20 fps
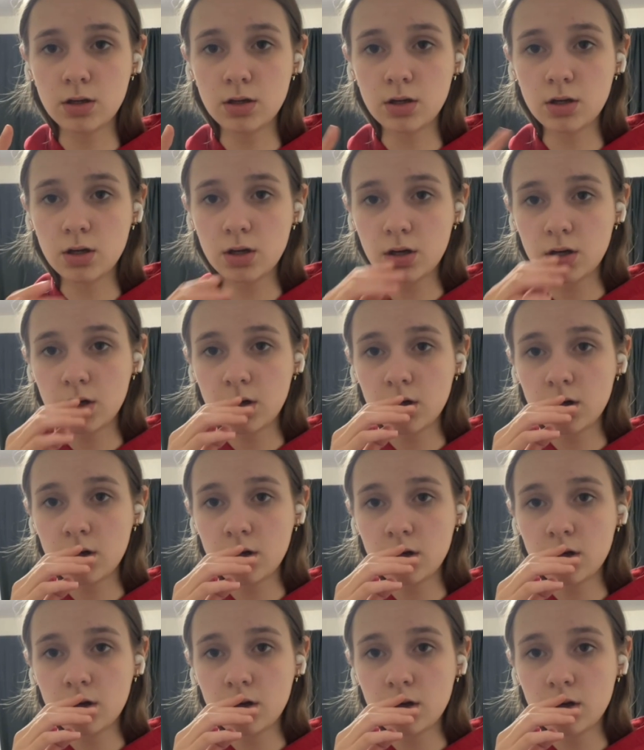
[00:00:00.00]

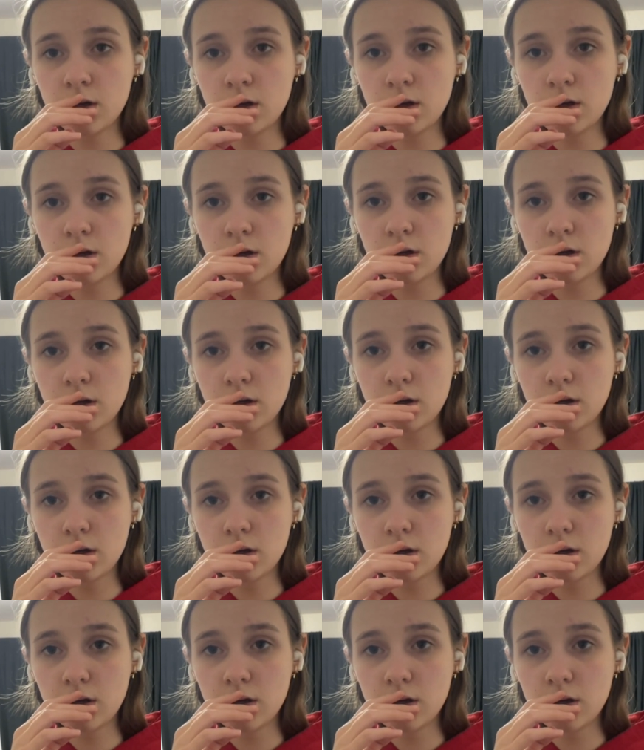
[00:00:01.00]
(no one is talking)